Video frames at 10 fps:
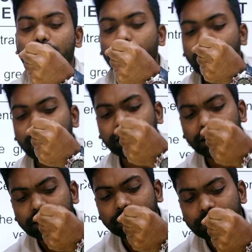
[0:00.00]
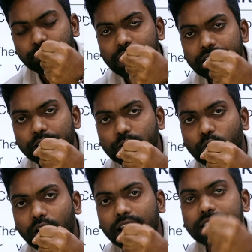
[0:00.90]
where this place is
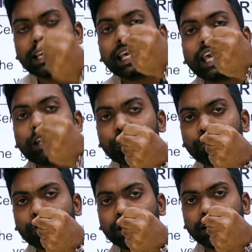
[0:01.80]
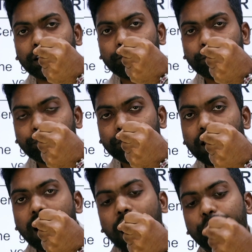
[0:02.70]
called as inferior,
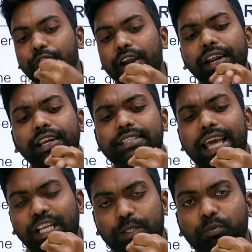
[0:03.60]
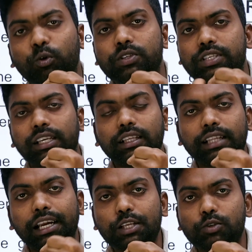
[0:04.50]
and where it is exposing,
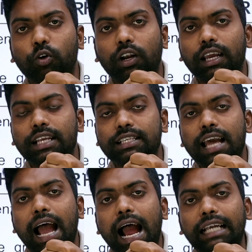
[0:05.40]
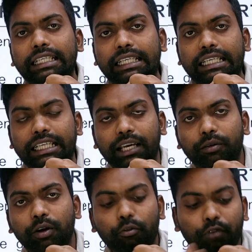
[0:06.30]
that is called as anterior,
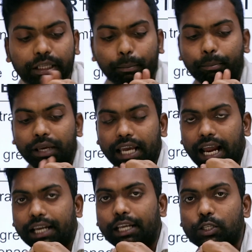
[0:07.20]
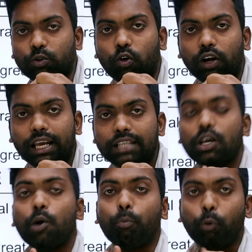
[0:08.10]
where the behind is called as
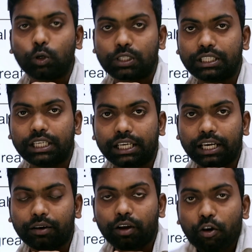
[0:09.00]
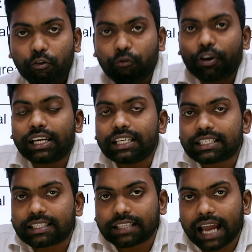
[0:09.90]
posterior, where its
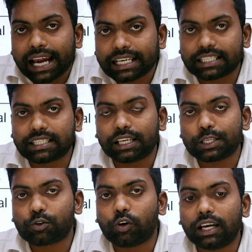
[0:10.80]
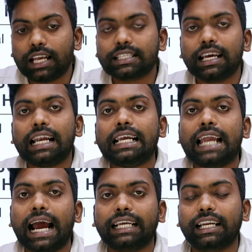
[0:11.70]
sides is called as
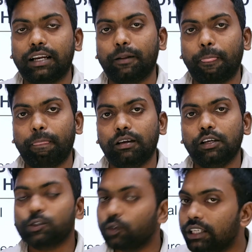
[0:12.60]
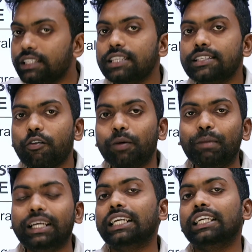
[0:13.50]
lateral. So this is our
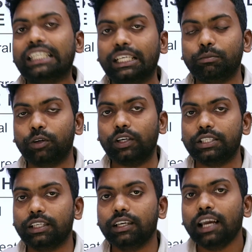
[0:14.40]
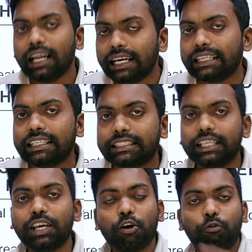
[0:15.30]
medical terminology. Let us
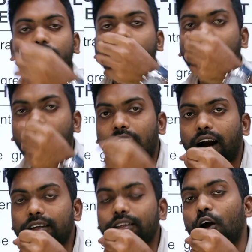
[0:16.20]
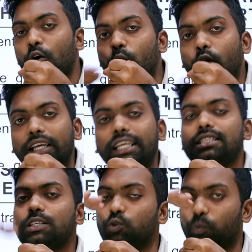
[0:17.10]
see for the heart, what is
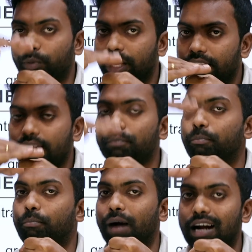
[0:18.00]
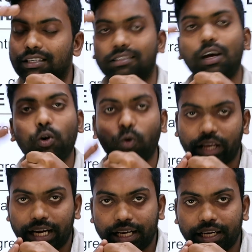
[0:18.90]
the superior parts are
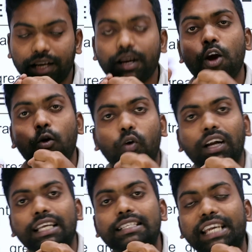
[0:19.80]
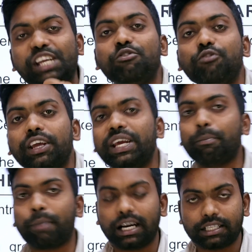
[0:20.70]
located, what is the inferior
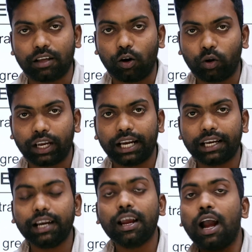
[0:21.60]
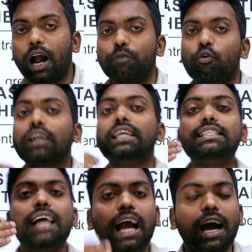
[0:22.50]
parts are located, and what is
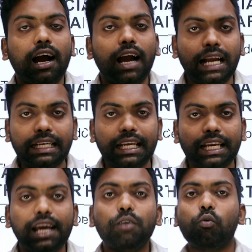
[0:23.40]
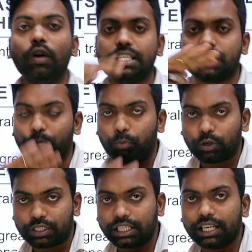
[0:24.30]
the anterior, what is the
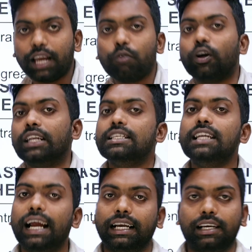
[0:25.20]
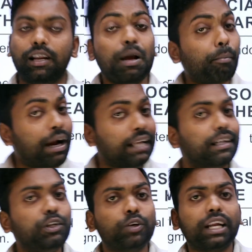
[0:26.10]
posterior, what is the lateral. By
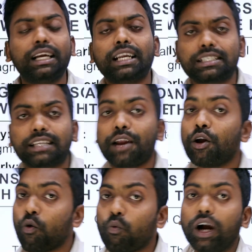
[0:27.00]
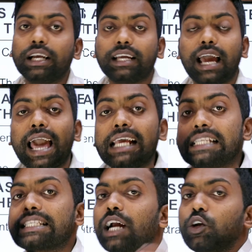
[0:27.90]
that you can understand what
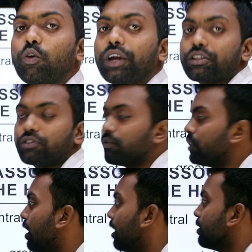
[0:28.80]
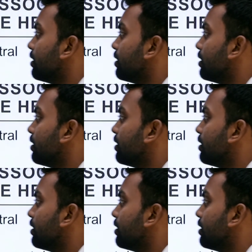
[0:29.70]
exact location of the heart.